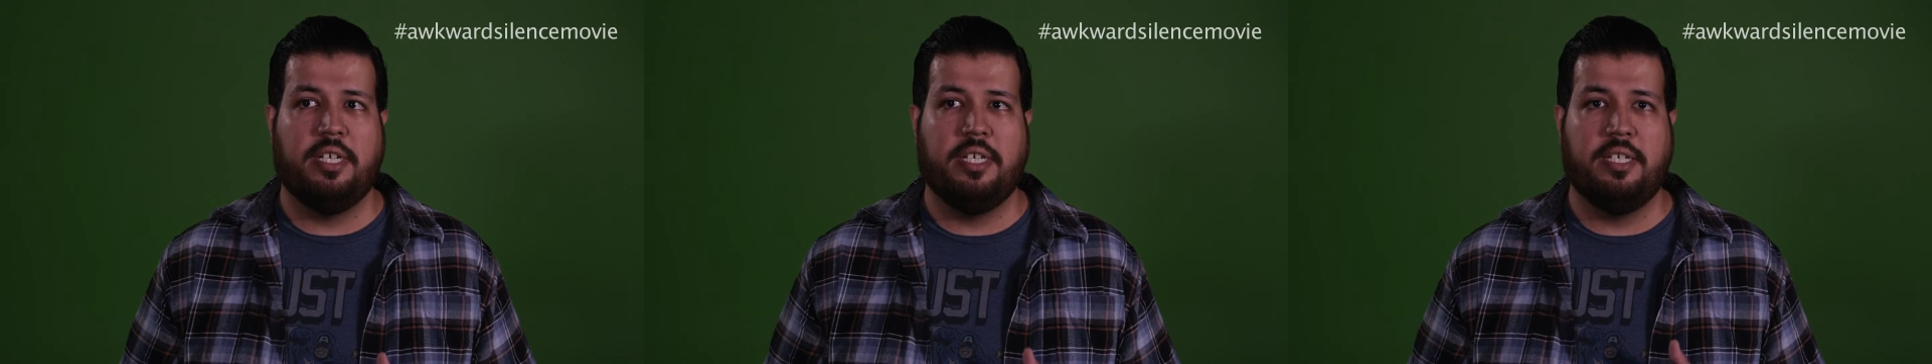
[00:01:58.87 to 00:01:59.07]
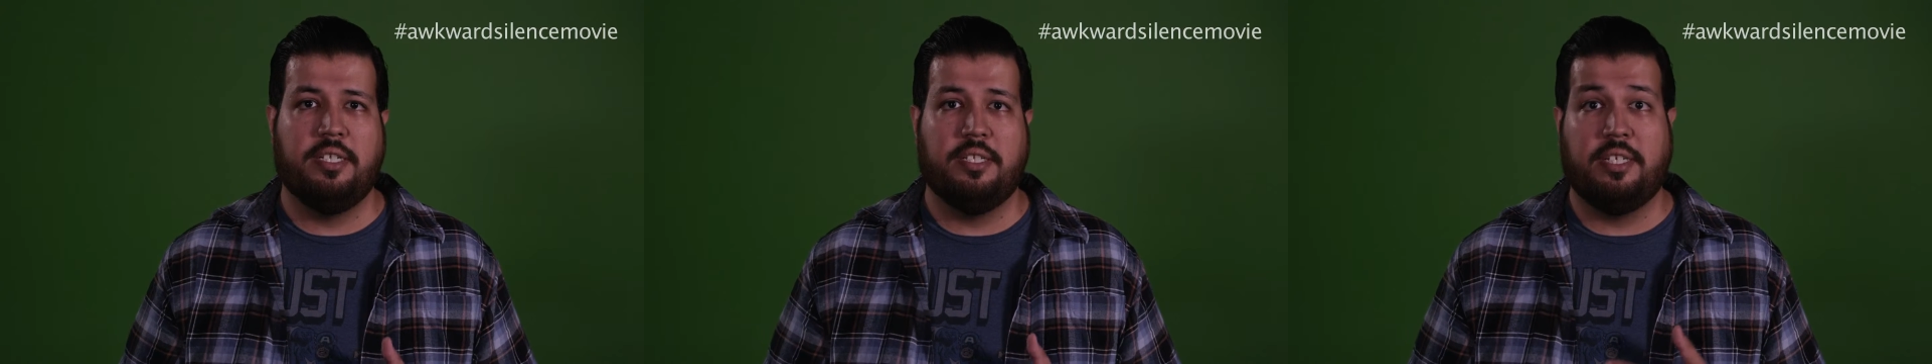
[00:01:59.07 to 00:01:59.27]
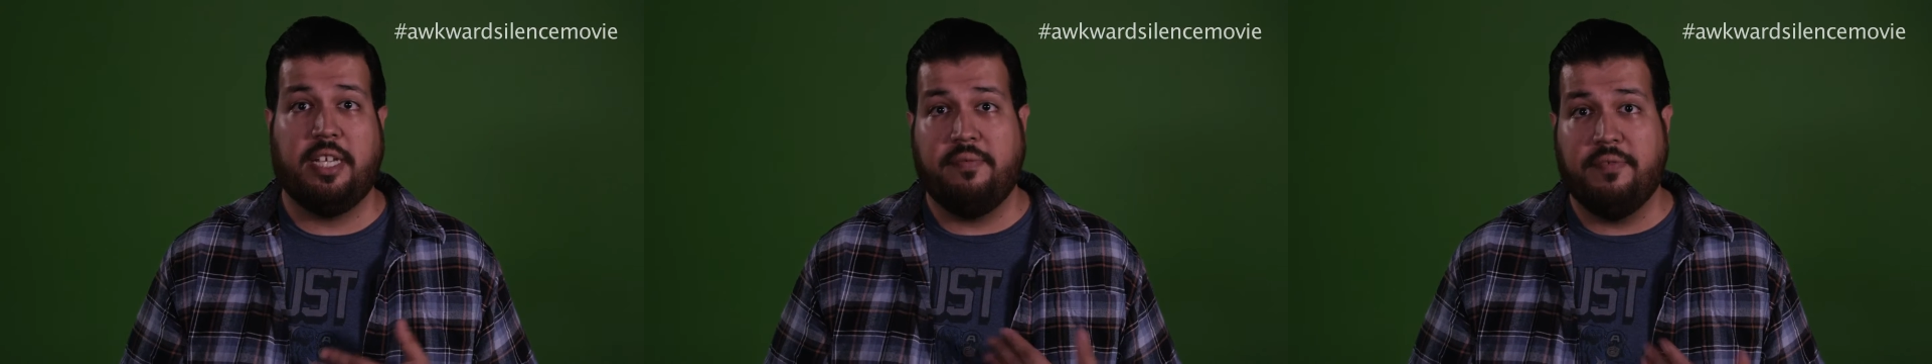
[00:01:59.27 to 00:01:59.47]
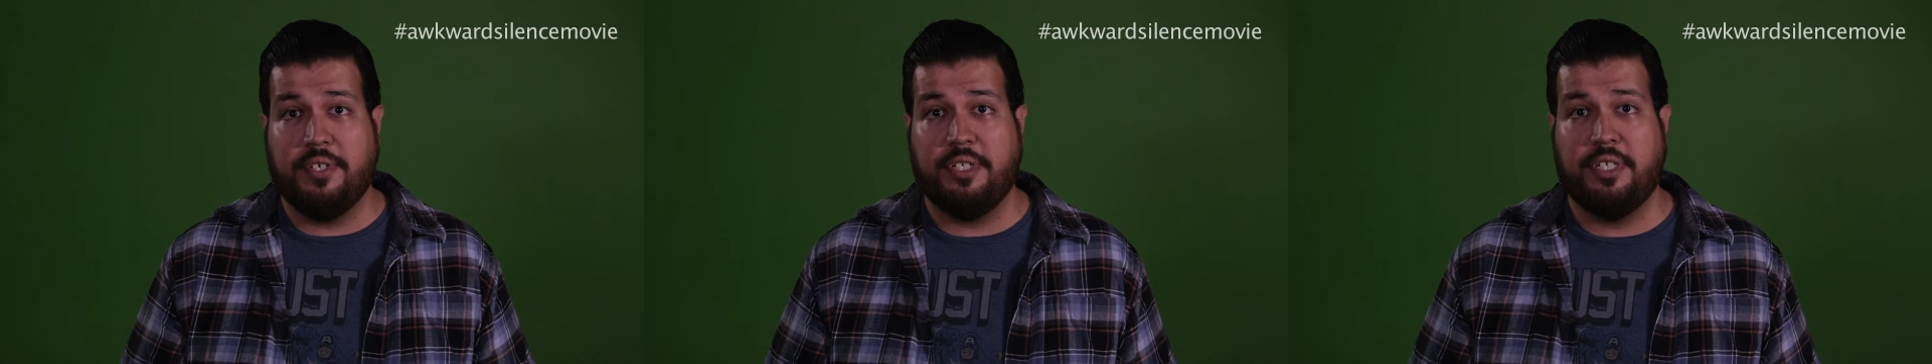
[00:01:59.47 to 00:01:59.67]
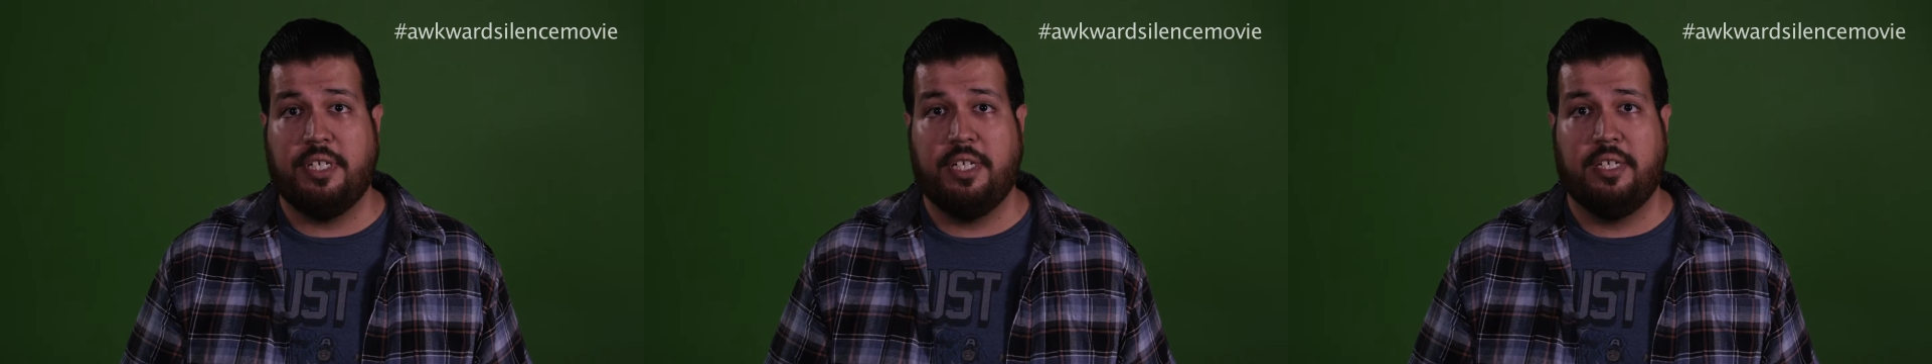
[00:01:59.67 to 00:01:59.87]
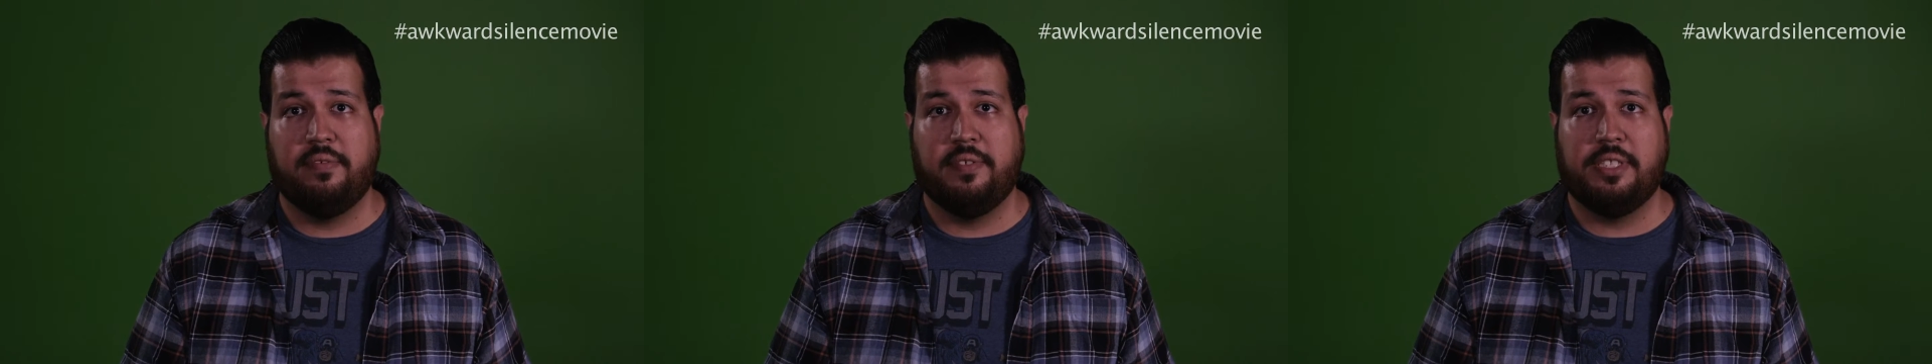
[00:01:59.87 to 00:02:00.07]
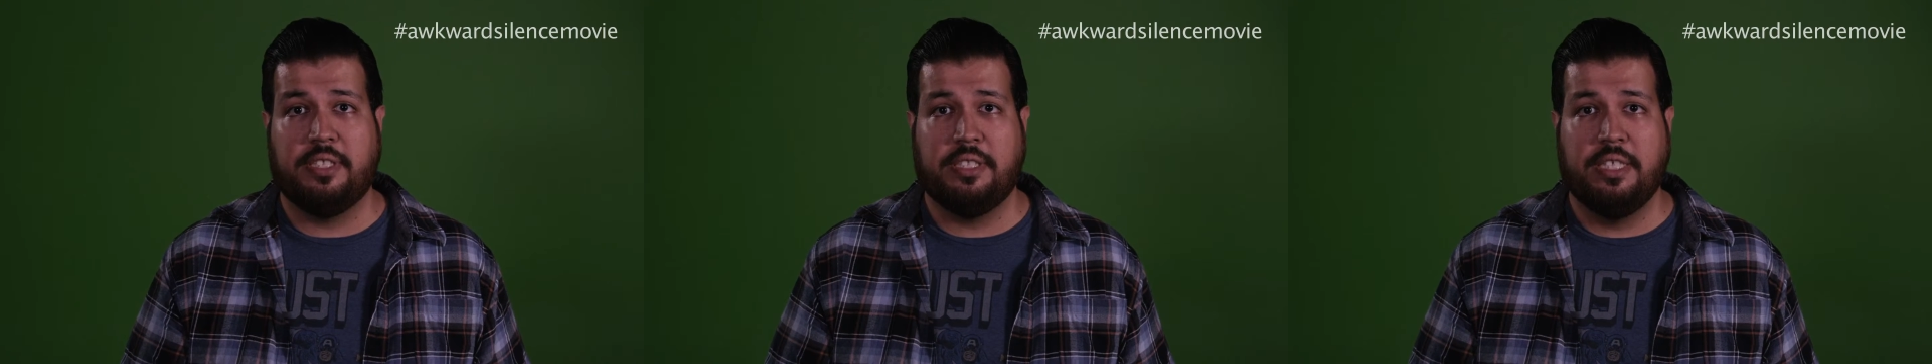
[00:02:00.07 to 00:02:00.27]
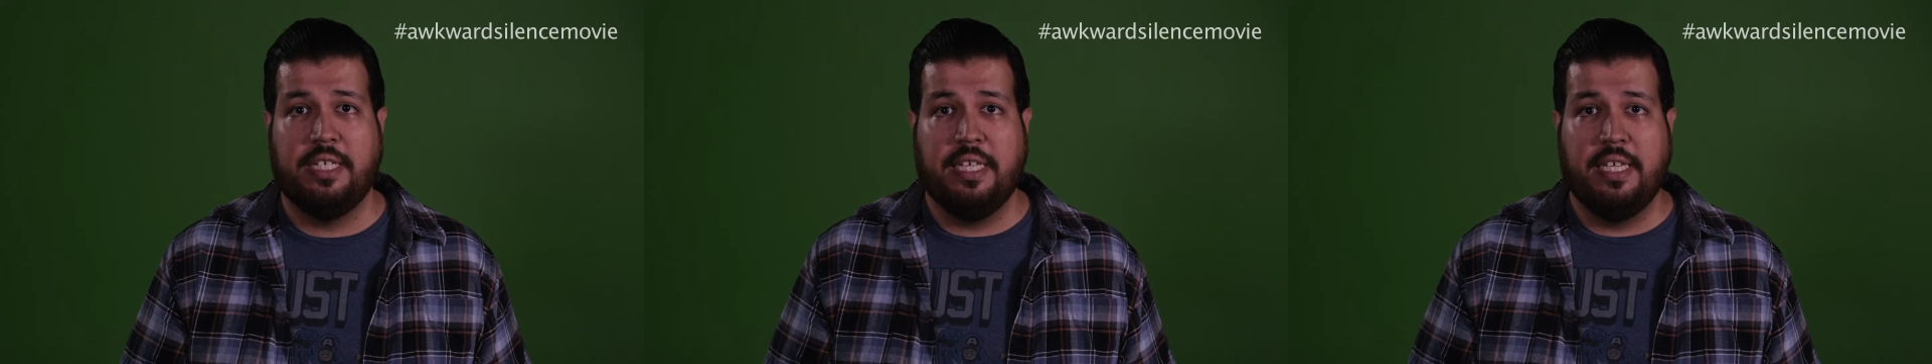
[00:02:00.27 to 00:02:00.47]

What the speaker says: is the diversity of us.